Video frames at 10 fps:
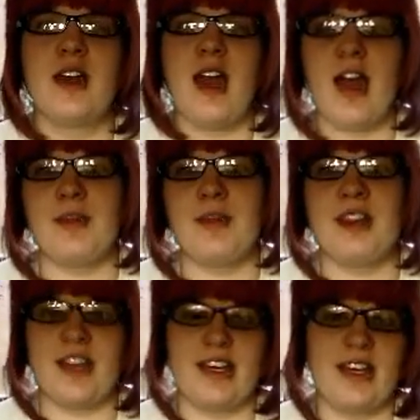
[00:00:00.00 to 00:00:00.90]
I've been
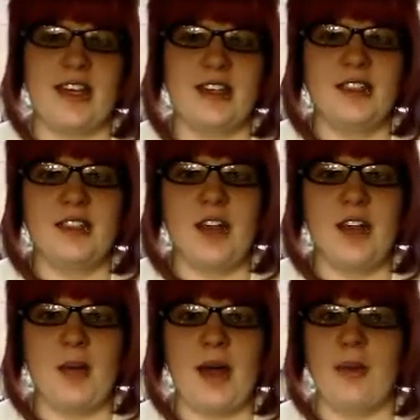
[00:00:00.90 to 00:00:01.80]
thinking
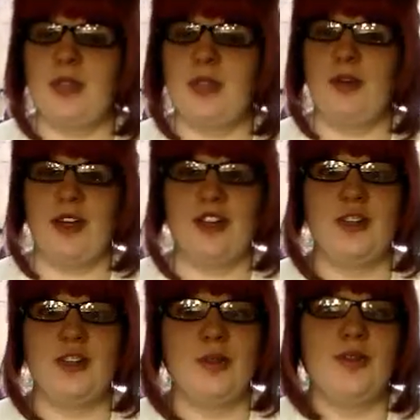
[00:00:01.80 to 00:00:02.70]
about which book I
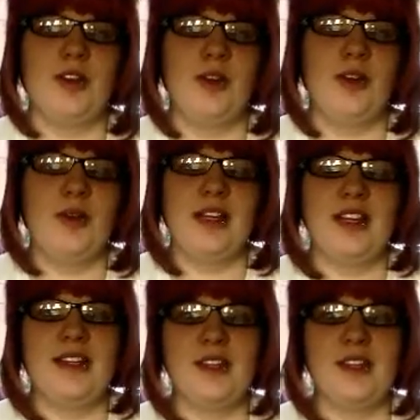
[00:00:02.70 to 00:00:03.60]
should review, and
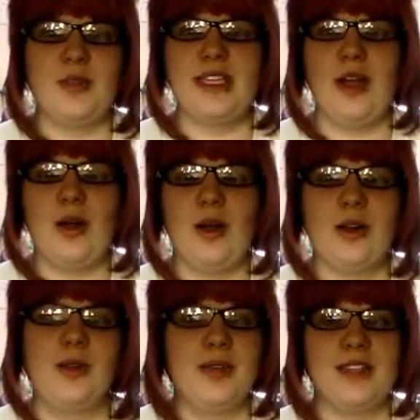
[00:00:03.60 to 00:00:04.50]
that's really
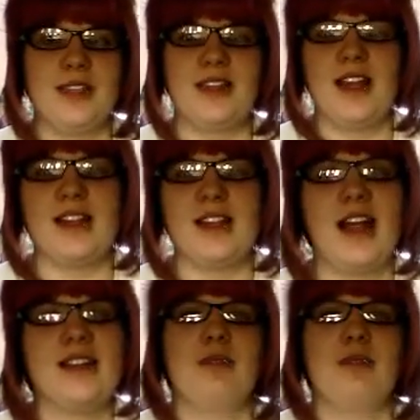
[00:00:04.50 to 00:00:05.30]
hard because I like lots of